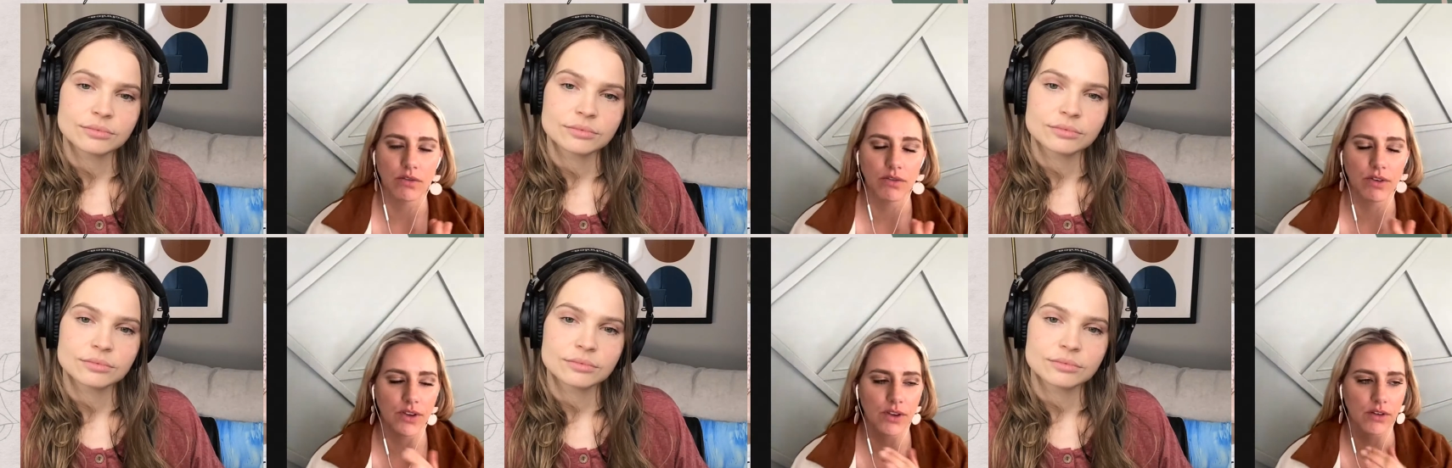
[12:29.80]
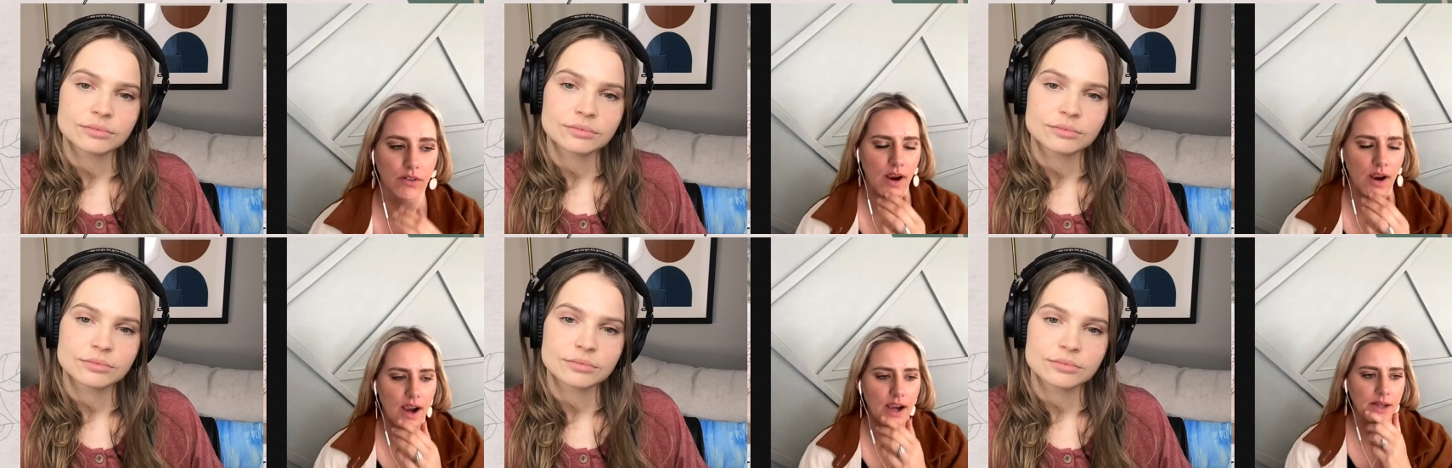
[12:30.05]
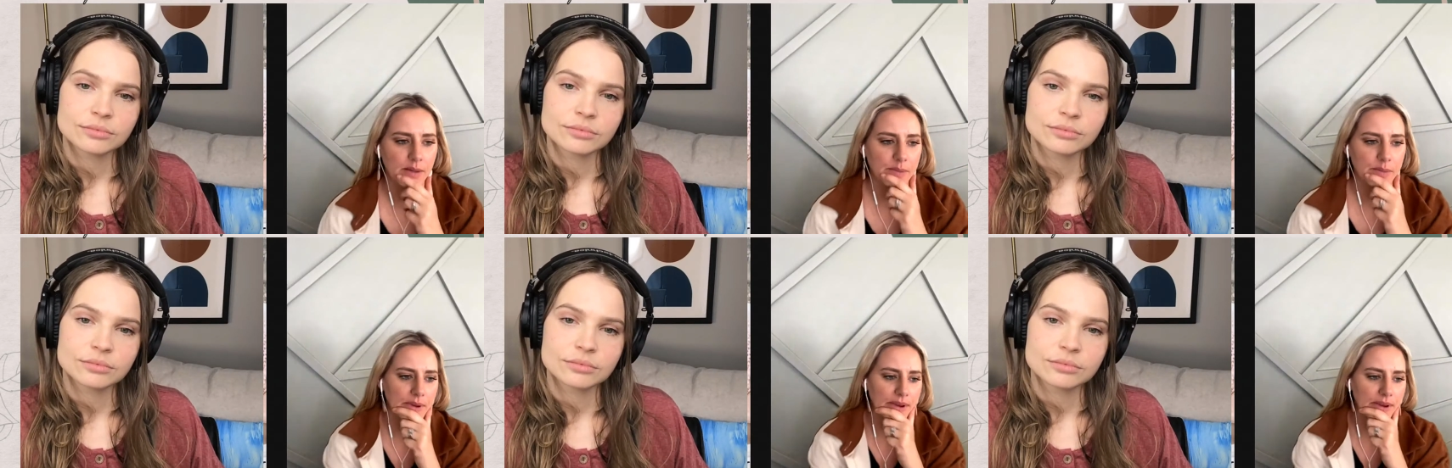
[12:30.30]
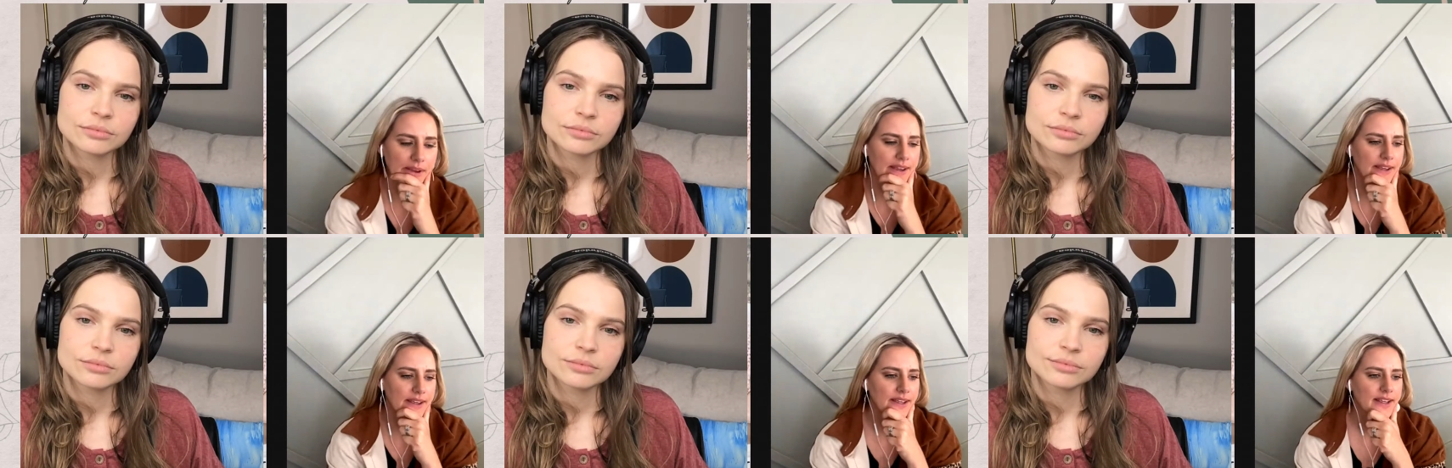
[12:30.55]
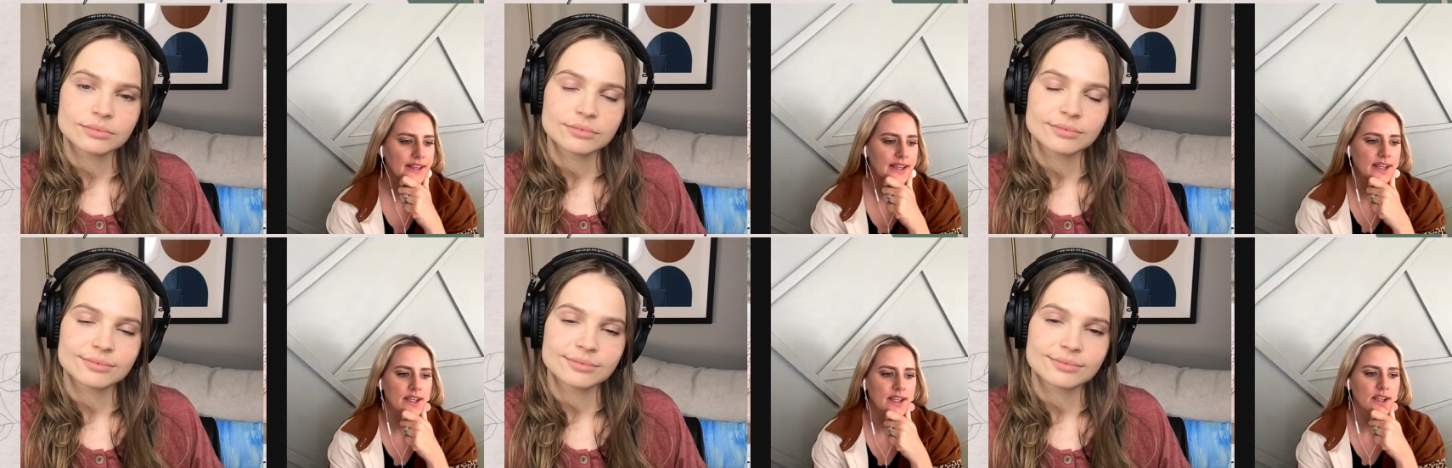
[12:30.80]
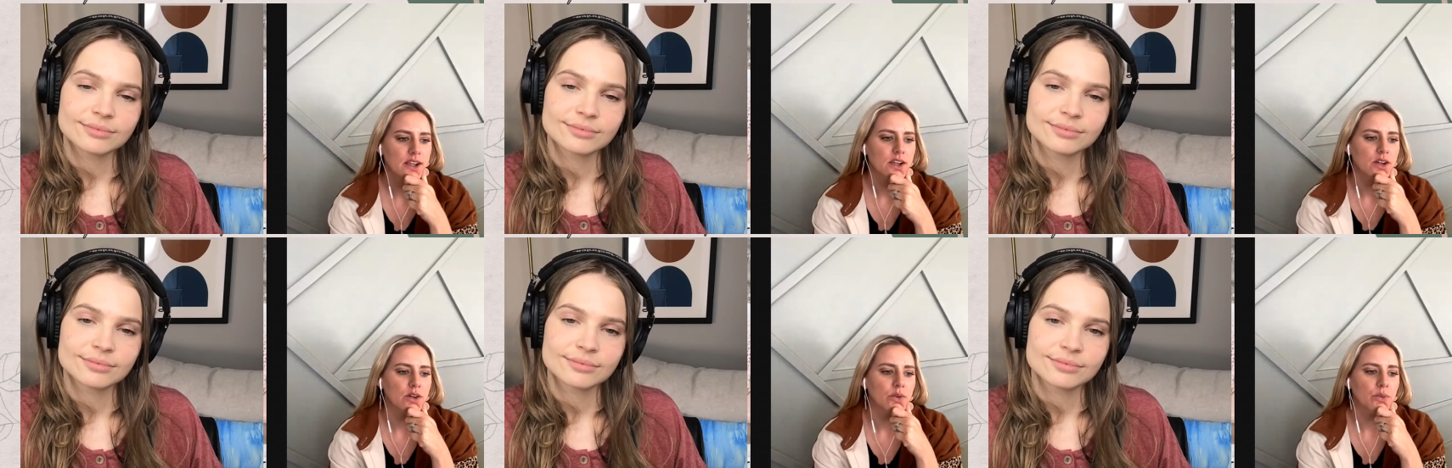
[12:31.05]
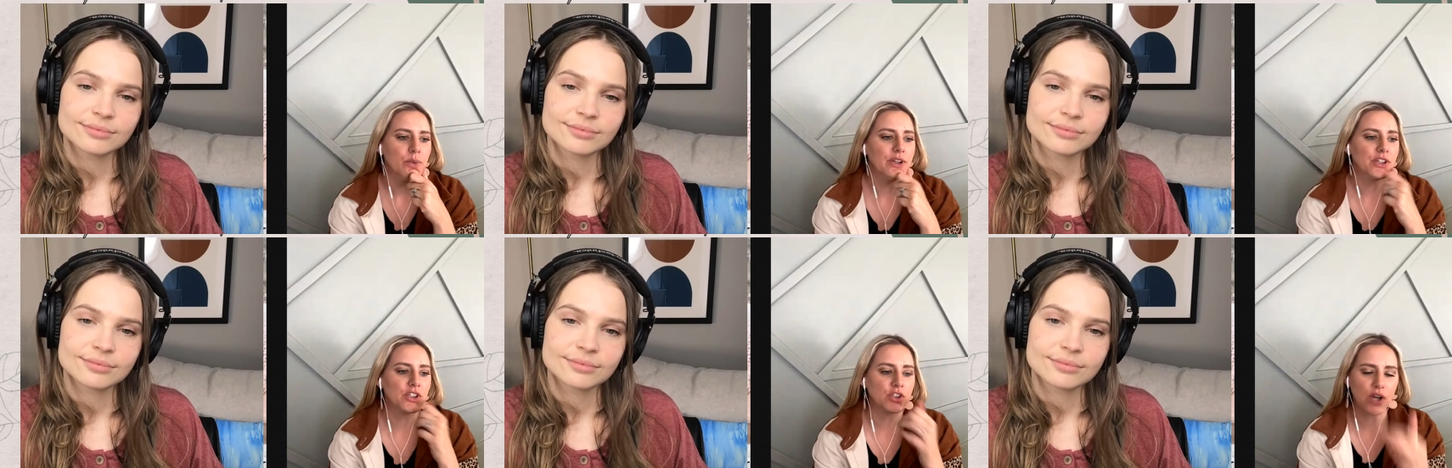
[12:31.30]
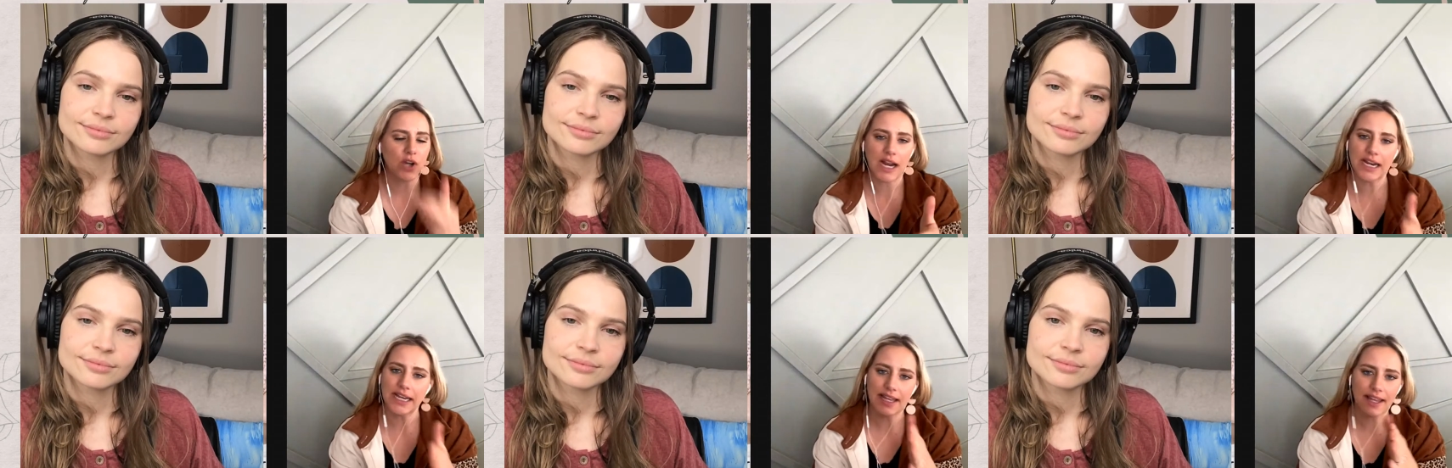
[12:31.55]
Speaker 1: for the ride, but we
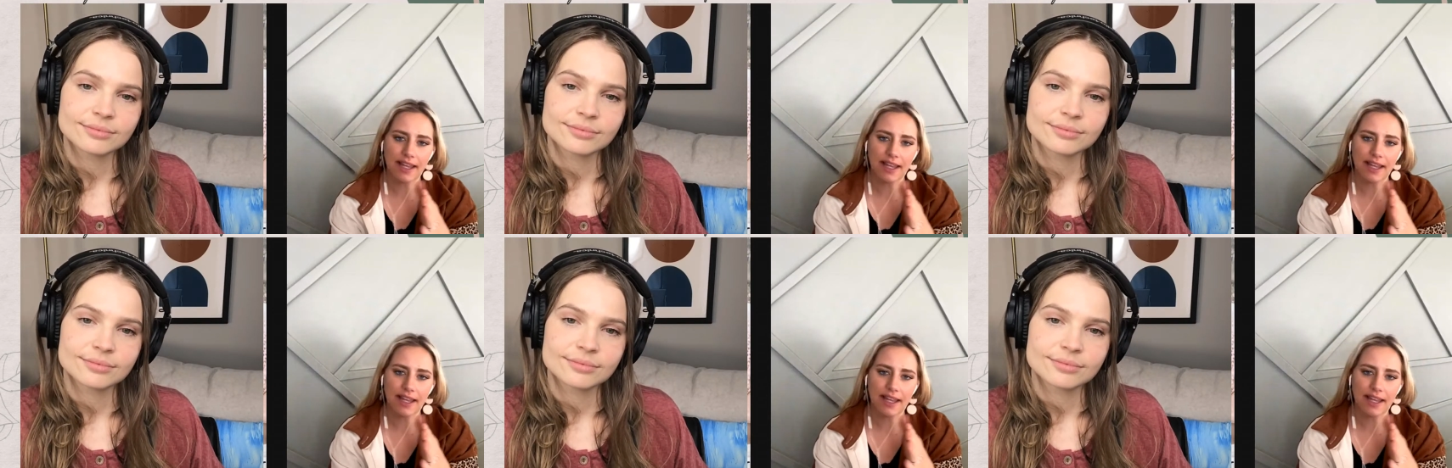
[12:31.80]
try to